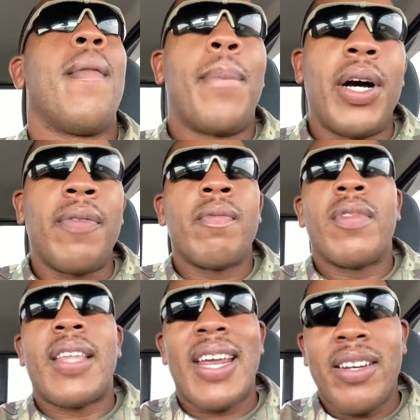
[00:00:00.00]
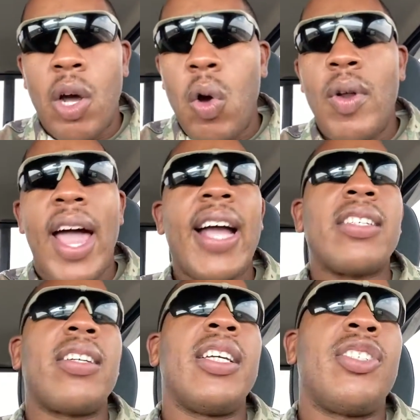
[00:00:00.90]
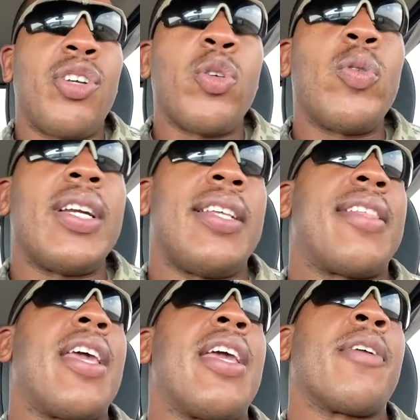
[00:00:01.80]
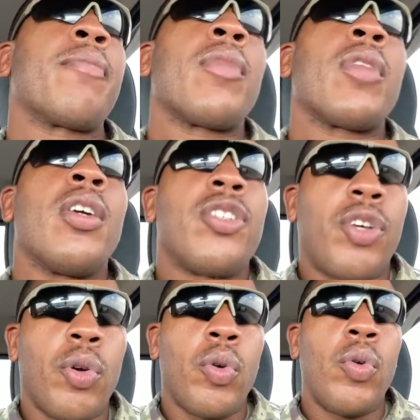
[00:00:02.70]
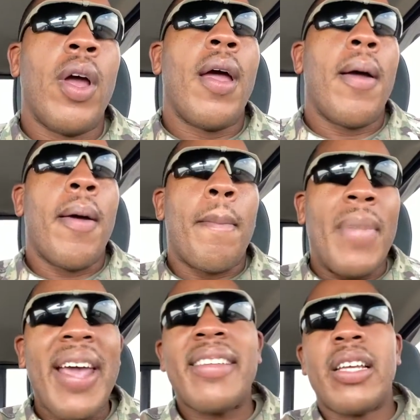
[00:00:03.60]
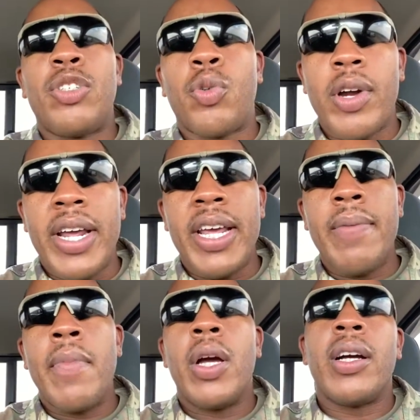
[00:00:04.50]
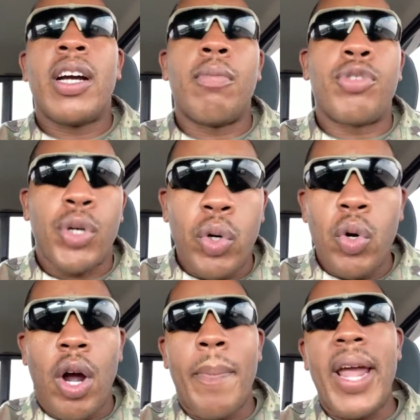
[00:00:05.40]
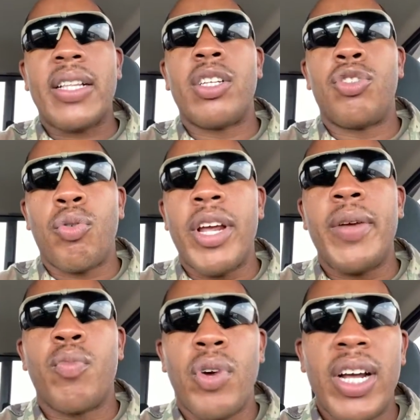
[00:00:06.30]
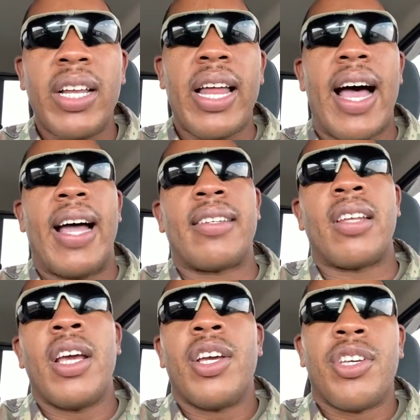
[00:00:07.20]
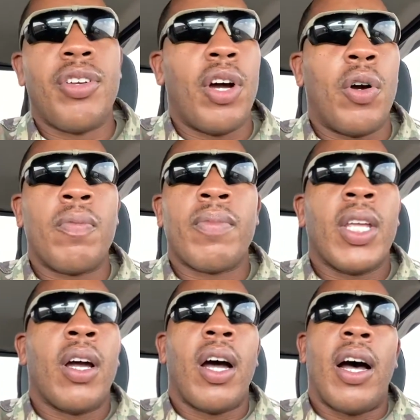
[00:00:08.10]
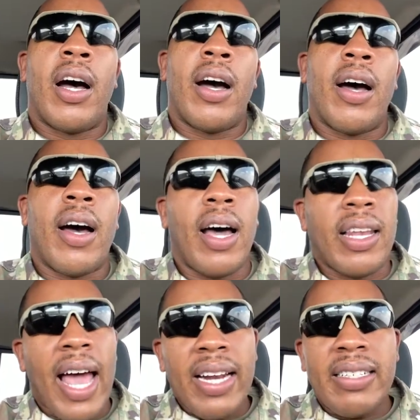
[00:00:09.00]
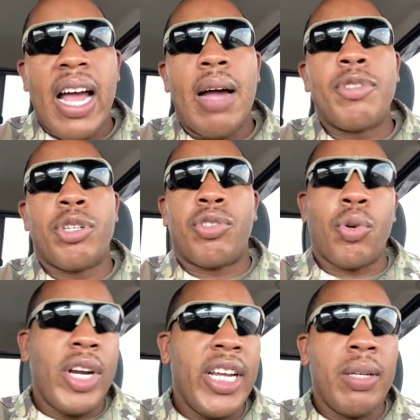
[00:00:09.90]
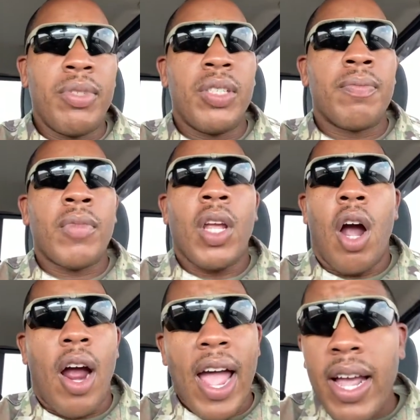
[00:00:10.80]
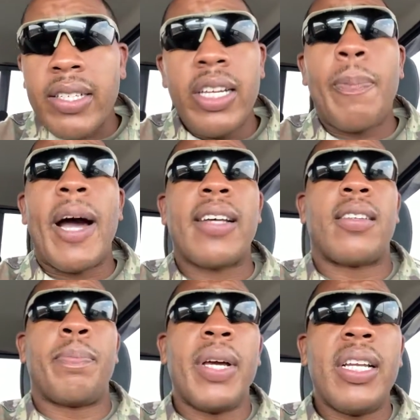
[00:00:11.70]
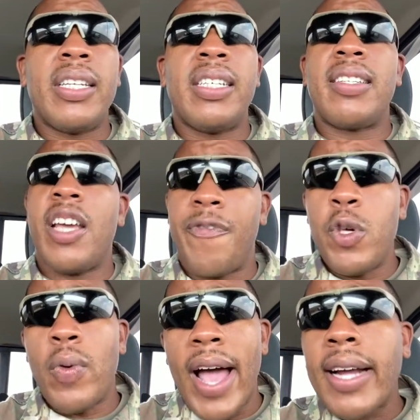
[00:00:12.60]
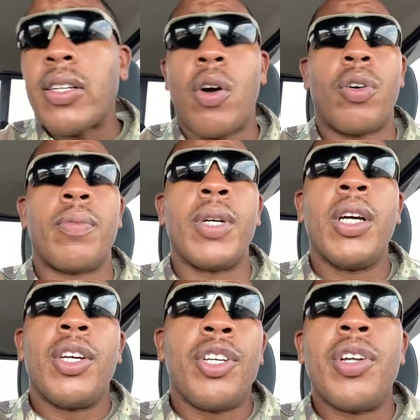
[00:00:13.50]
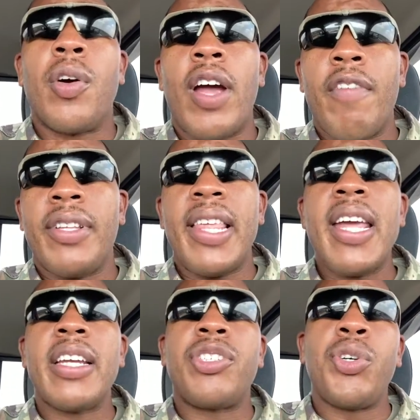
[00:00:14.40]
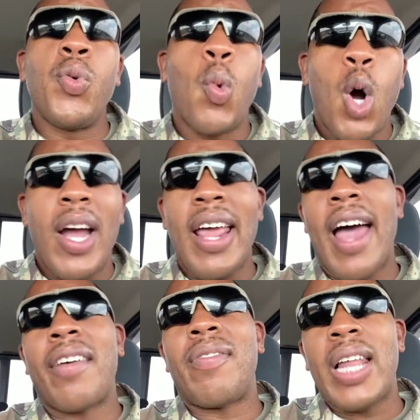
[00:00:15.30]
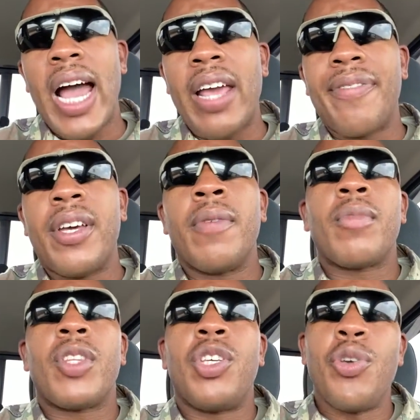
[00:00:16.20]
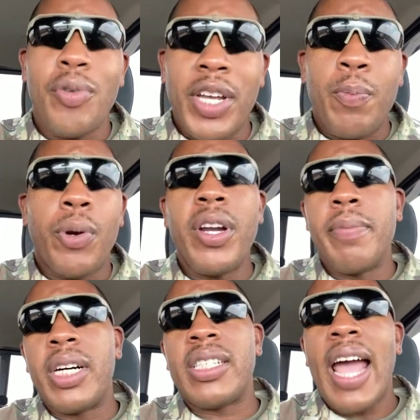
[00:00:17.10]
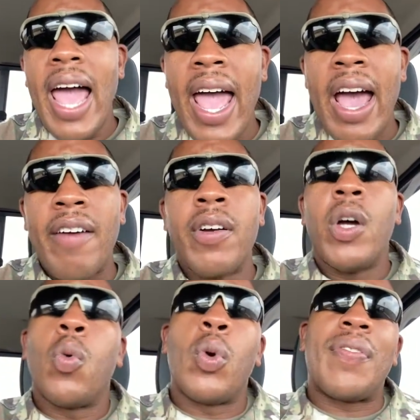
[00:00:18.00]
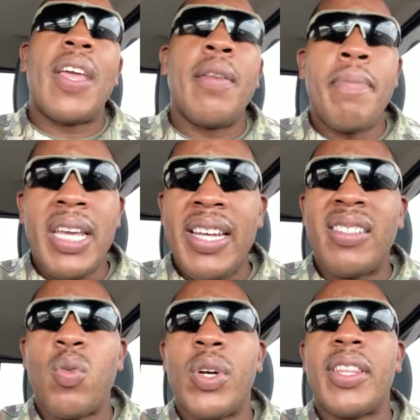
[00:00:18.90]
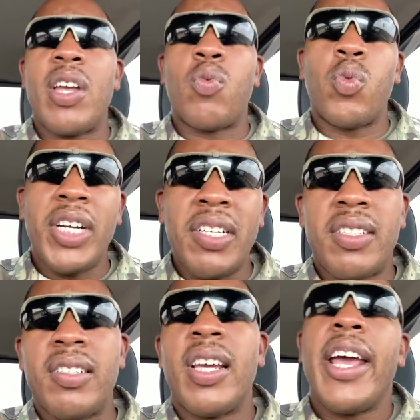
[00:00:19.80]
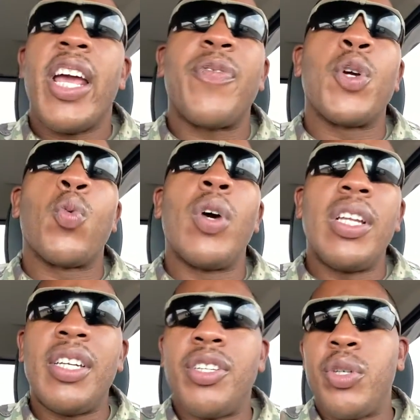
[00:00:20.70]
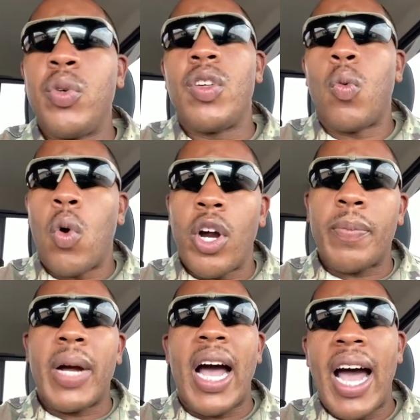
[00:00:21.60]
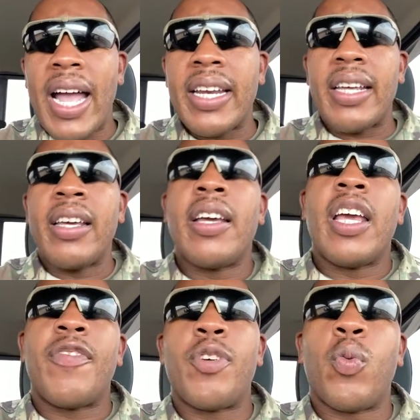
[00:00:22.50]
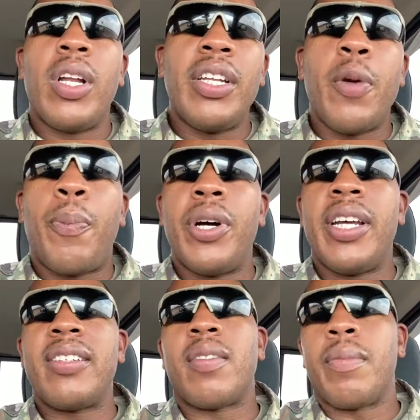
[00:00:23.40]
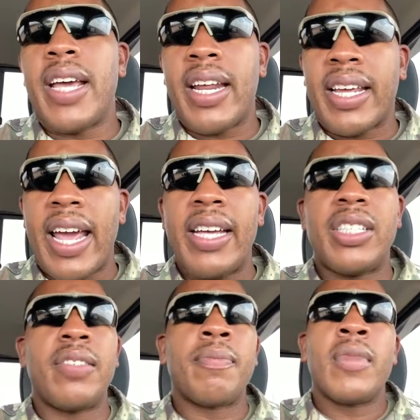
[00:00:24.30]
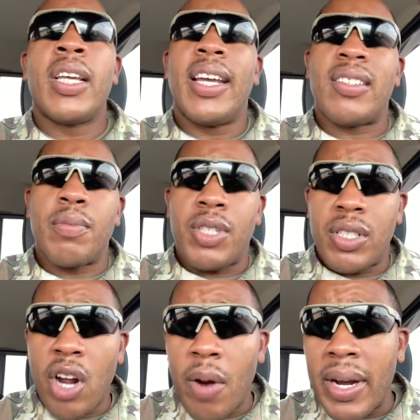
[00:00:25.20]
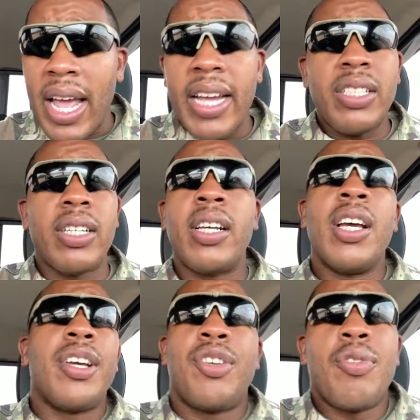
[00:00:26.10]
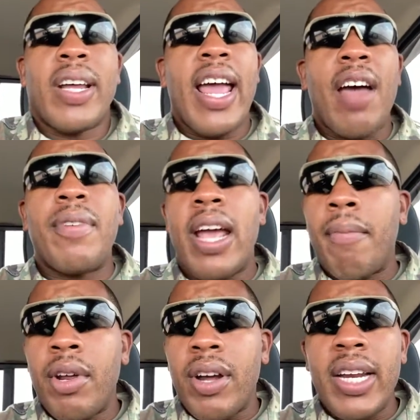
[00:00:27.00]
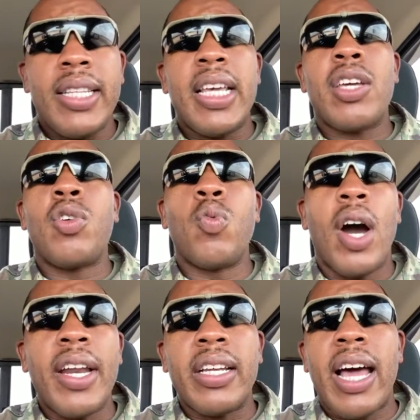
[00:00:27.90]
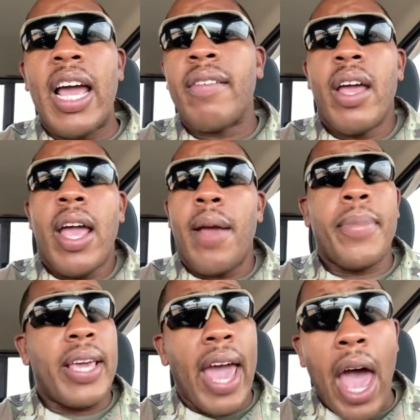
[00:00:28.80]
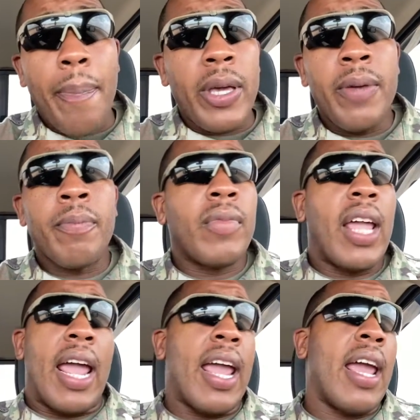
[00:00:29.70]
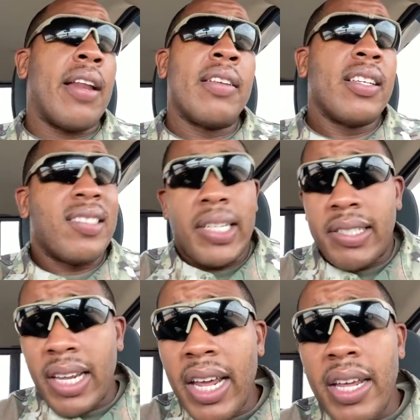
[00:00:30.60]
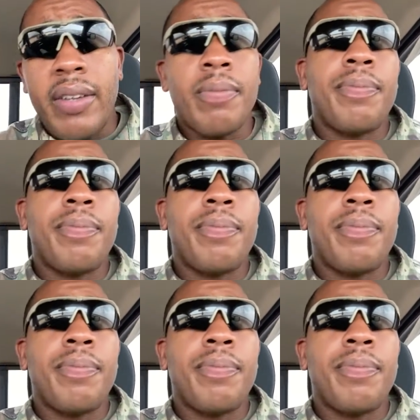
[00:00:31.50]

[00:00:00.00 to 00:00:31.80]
But they don't actually do anything to make the dream come true or make the dream realized. You know, uh, a lot of times your dreams are actually possibilities if you act on them. You know, everything that you want out of life, you can pretty much have within means and within reasons if you're willing to do the work behind it. If you're willing to put in some dedication and some determination, you can have damn near anything you want in life and be happy and succeed.